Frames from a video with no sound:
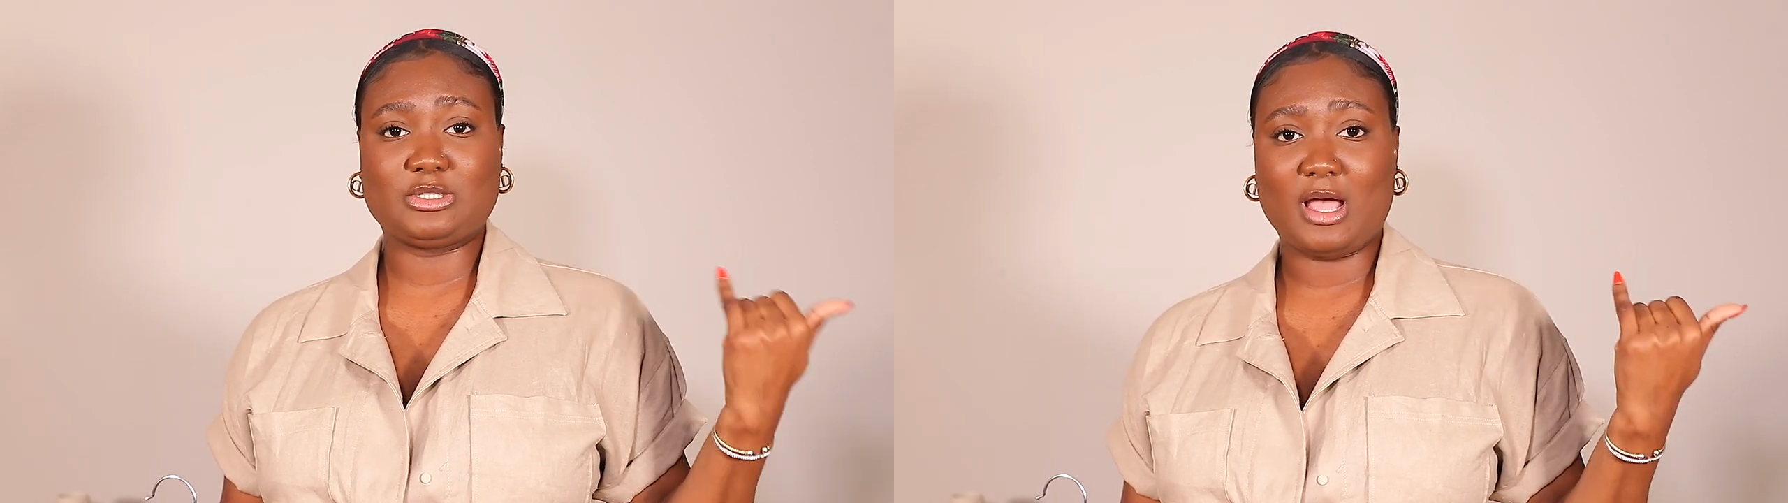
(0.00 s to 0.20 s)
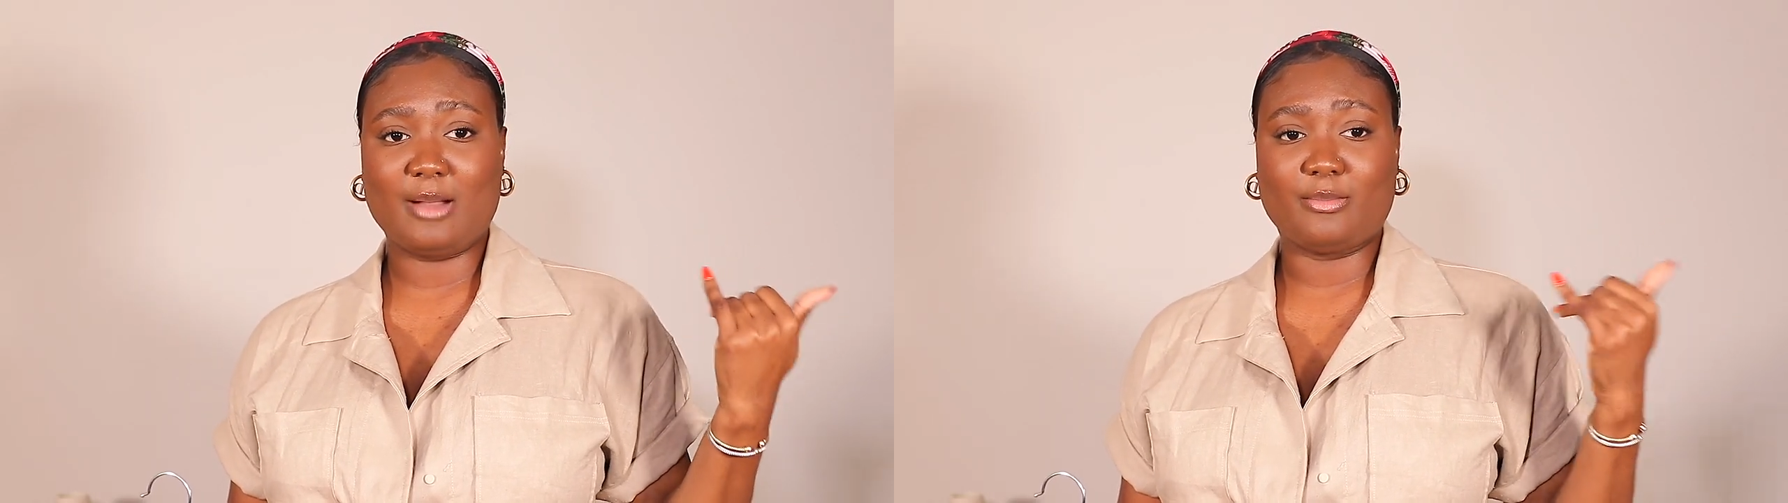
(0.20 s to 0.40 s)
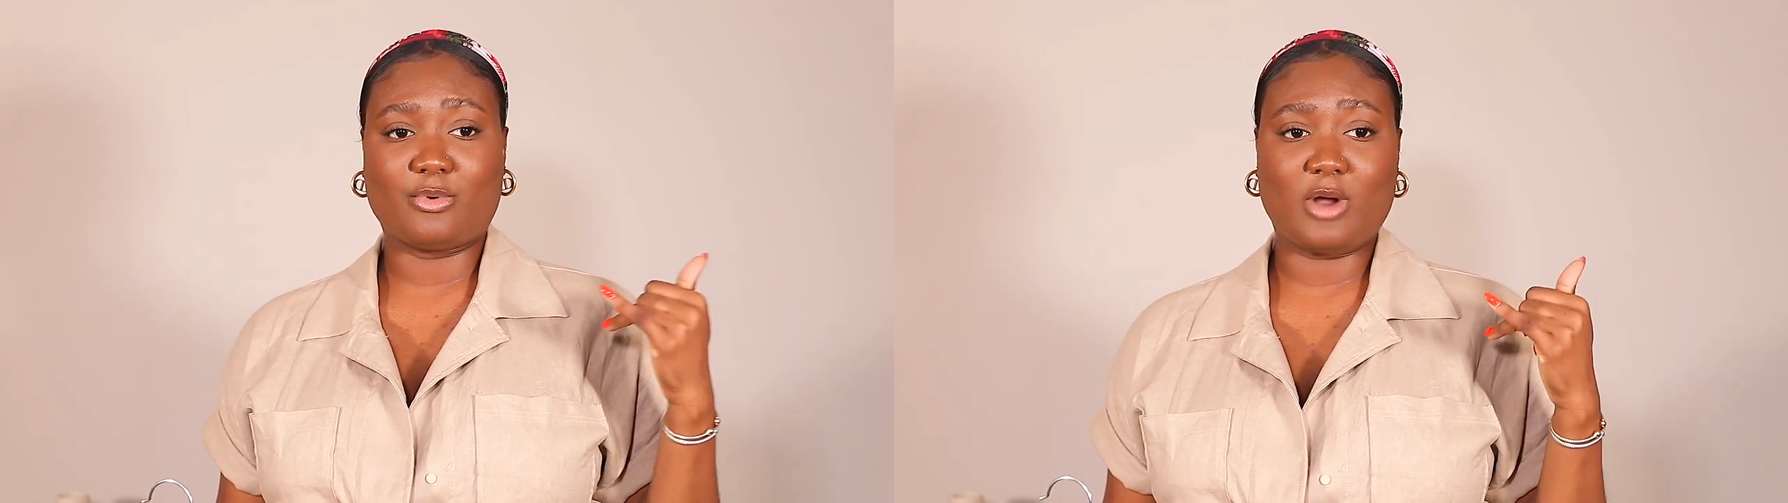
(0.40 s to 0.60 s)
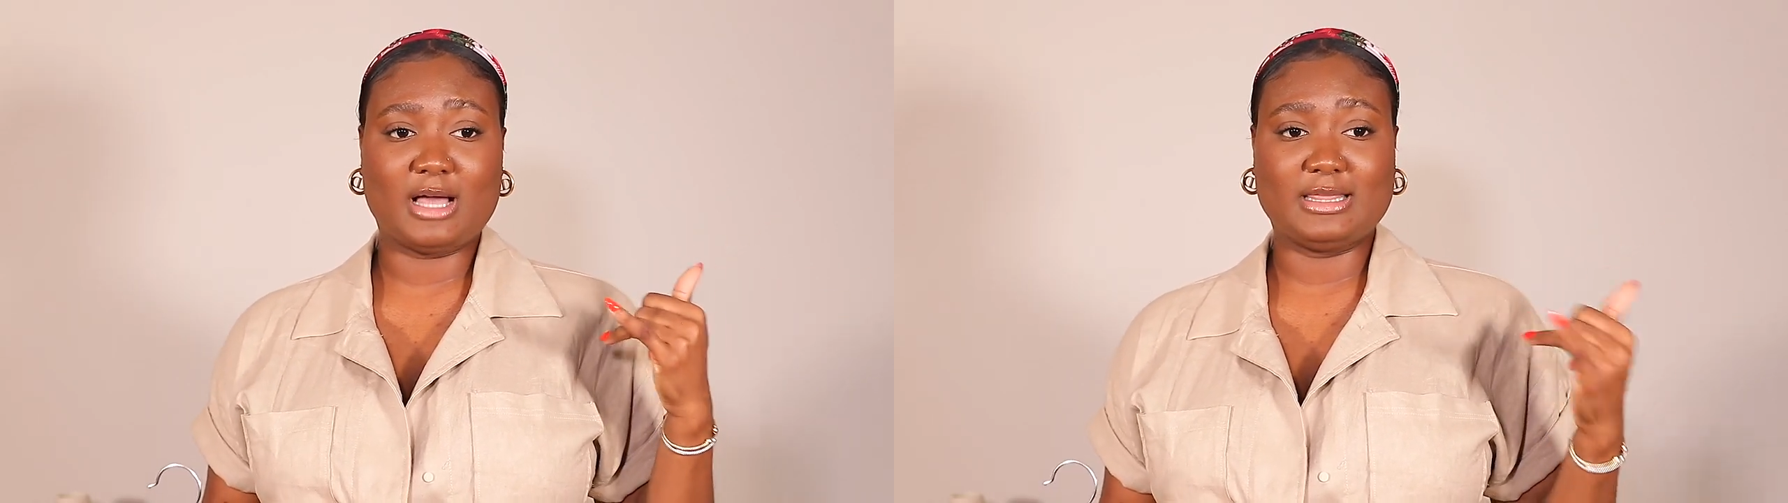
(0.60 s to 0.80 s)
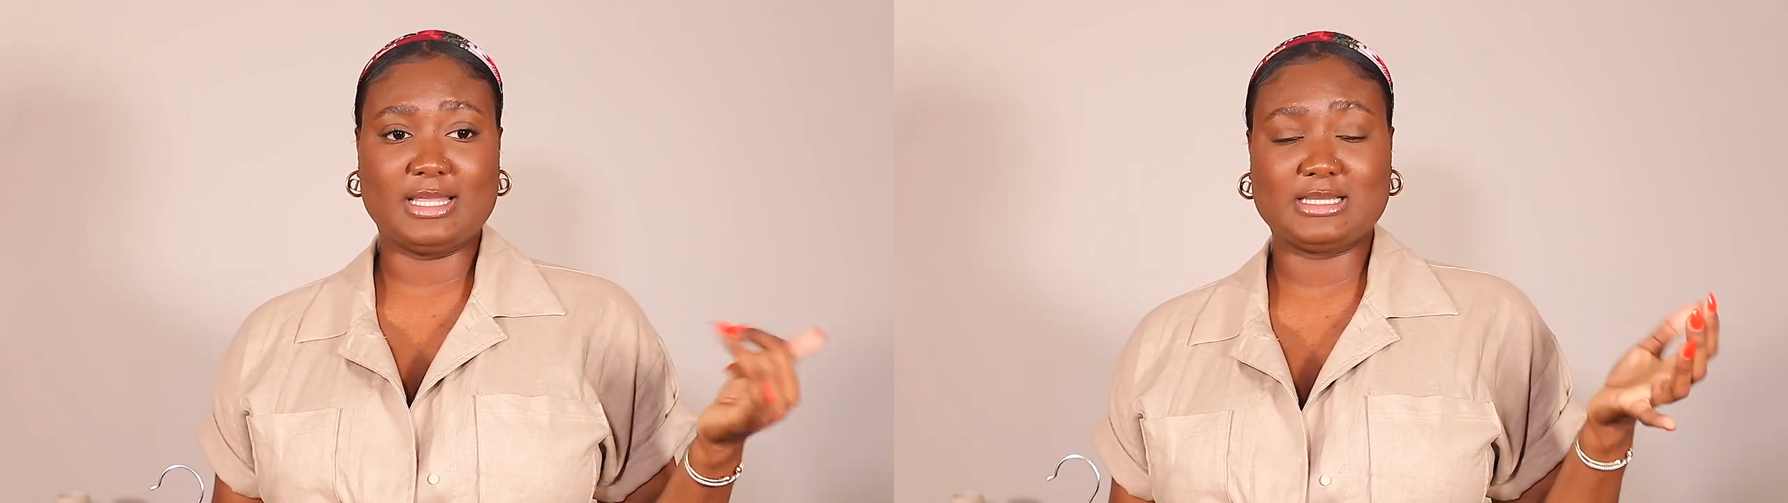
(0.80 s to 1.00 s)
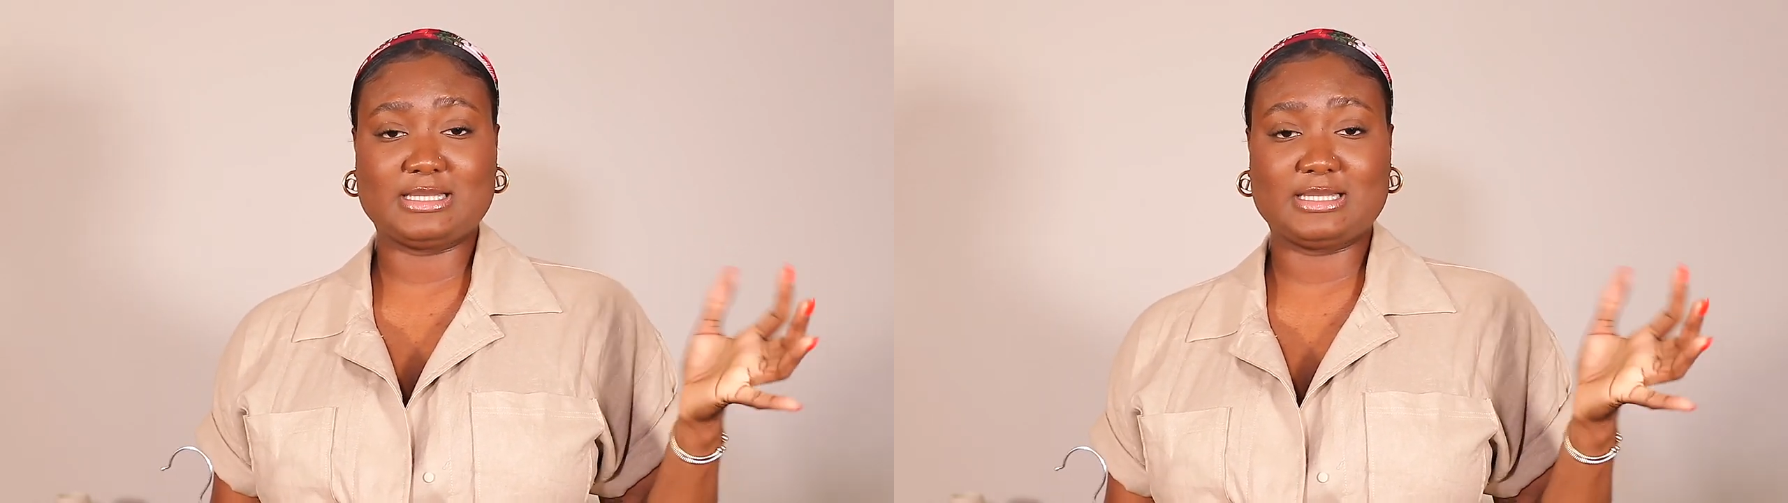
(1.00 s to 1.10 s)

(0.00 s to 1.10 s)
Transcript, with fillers: top bralette